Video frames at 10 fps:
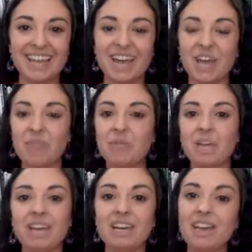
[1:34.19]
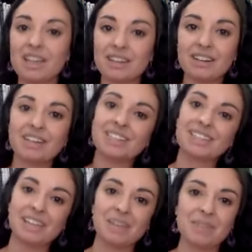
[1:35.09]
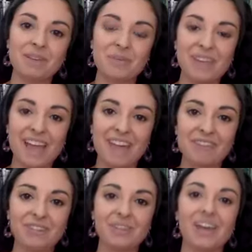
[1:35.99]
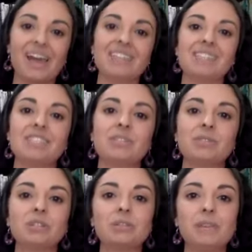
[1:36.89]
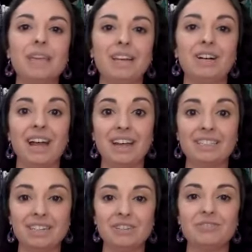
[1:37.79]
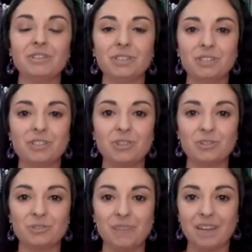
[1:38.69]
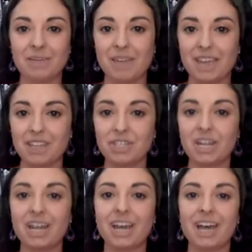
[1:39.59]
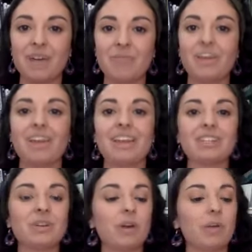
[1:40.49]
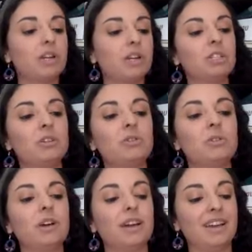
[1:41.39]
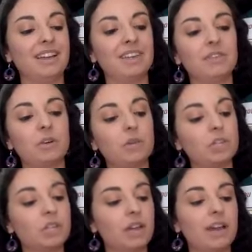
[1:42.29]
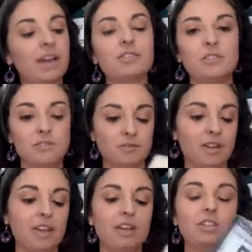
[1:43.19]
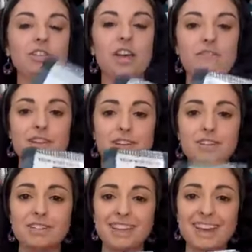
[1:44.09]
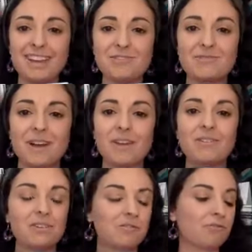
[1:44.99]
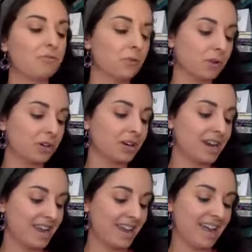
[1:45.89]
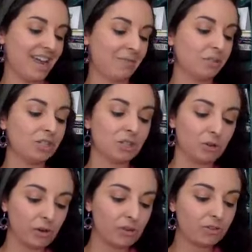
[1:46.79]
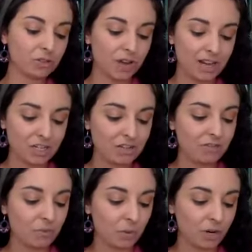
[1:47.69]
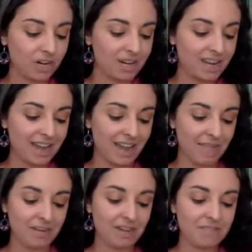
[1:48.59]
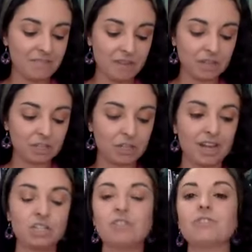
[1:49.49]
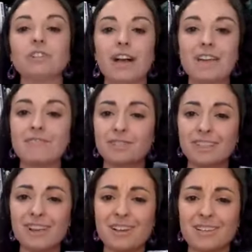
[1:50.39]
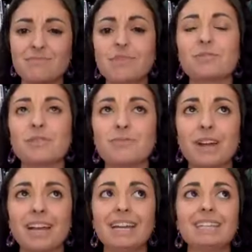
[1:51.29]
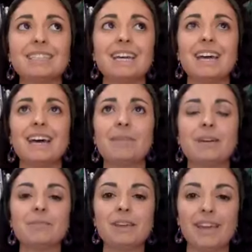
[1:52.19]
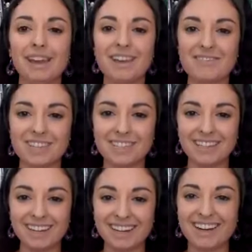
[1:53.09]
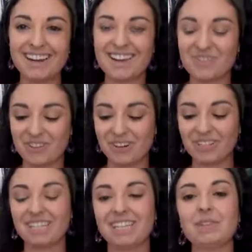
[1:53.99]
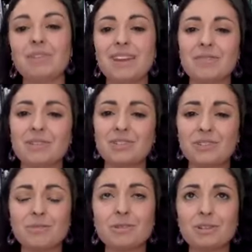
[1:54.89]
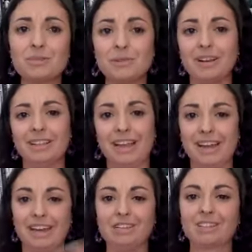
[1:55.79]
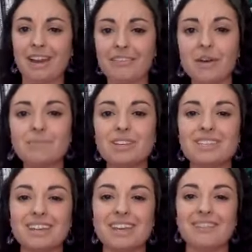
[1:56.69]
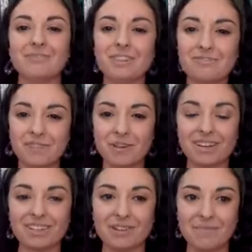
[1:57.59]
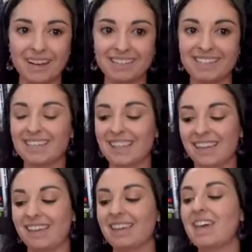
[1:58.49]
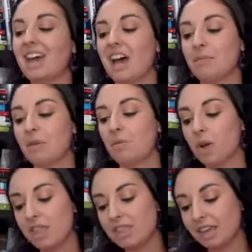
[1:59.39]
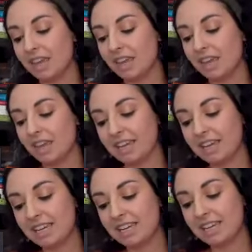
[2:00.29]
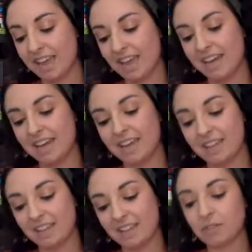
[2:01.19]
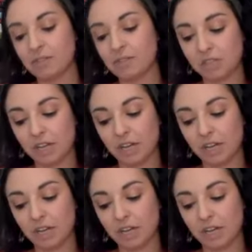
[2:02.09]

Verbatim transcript: Um, and another tip that we have for you guys is to really be interactive on your social media page. Um, and so I wanted to uh, give a quick shout out to Jeff Henderson, who wrote FOR um, which is a growth strategy for work um, and an even better strategy for life. Really awesome book. We read it um, at the beginning of this year with our team, and it was super, super enlightening. It just kind of helped us to refocus our mindsets, I think. Um, and one thing that he said that I thought was really